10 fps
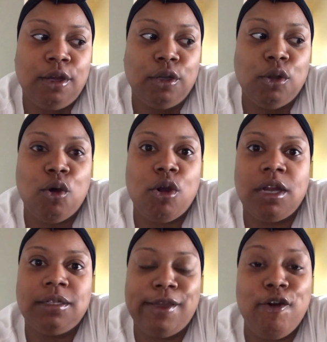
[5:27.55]

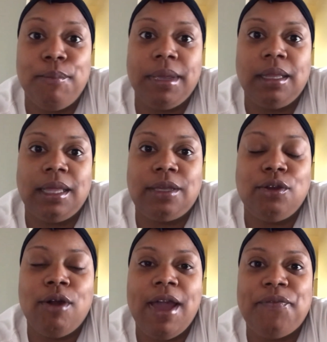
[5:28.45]
Lord, help me. Like, you're
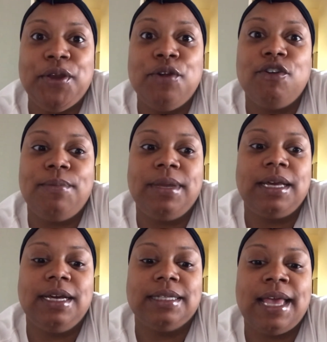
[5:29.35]
going to have to do it,
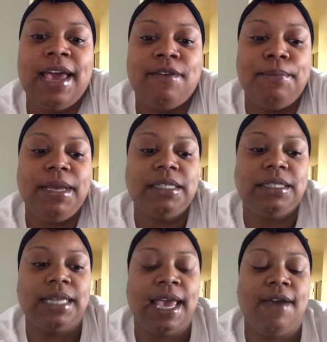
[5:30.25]
because I have
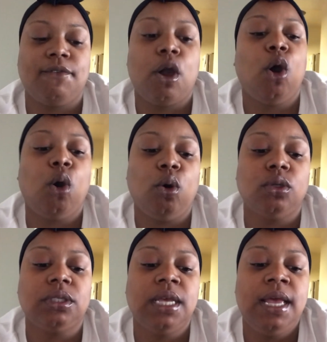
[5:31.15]
ambition, I have goals,